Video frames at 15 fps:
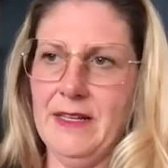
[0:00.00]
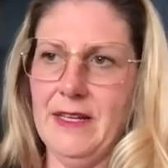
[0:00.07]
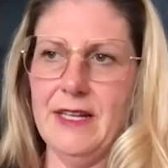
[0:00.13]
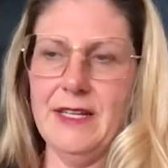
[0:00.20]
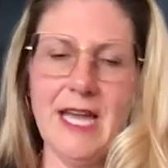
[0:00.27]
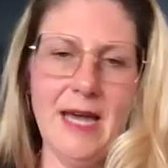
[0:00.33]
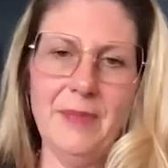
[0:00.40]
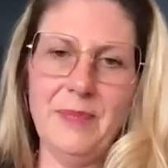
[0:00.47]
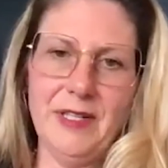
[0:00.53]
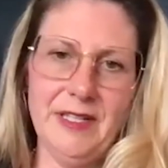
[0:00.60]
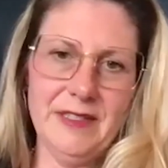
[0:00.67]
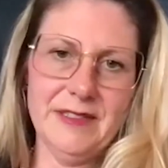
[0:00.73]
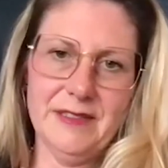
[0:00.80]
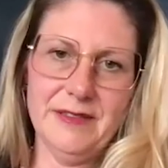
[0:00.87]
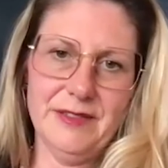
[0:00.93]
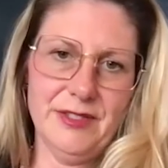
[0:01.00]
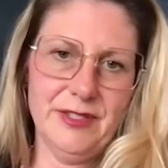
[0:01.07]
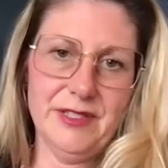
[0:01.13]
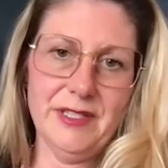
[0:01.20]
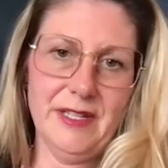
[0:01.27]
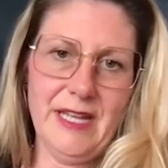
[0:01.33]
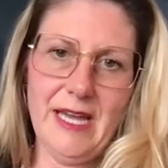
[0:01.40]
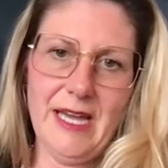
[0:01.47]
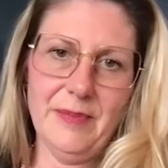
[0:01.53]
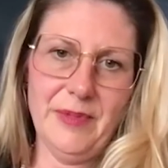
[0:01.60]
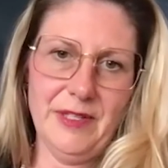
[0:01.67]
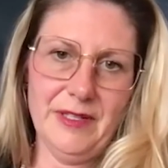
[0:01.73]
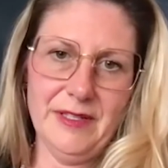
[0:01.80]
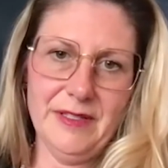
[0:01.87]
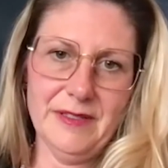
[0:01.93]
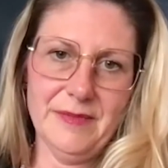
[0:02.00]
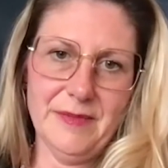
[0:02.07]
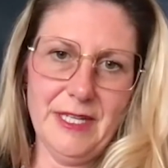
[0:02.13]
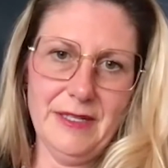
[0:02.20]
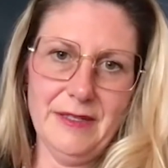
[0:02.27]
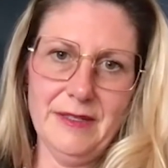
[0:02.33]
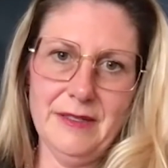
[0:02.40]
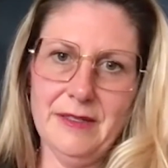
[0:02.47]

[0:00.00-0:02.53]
Unhappiness is just unhappiness, man.